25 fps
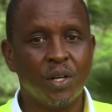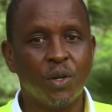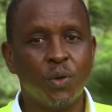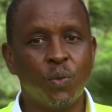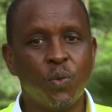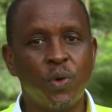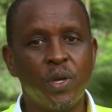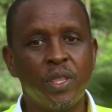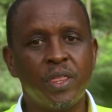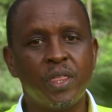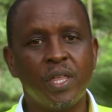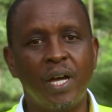
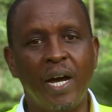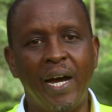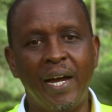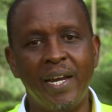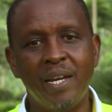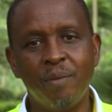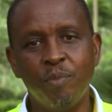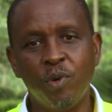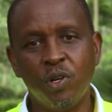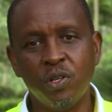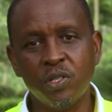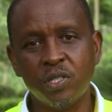with
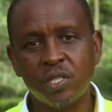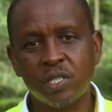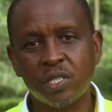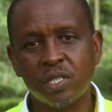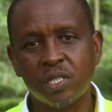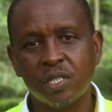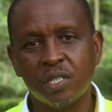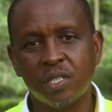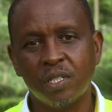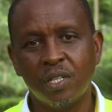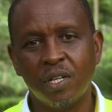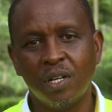animals
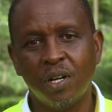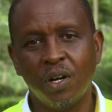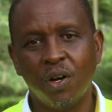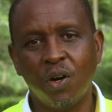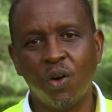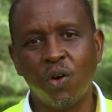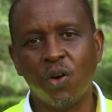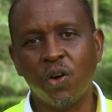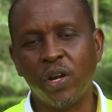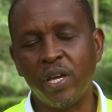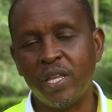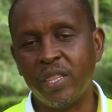
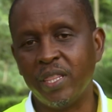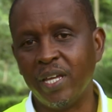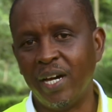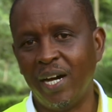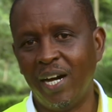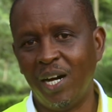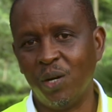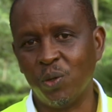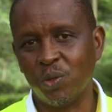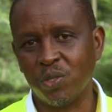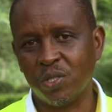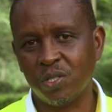or in the
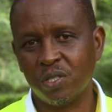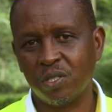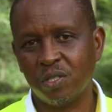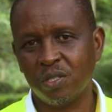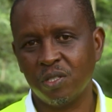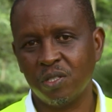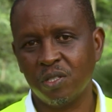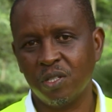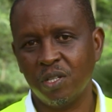house.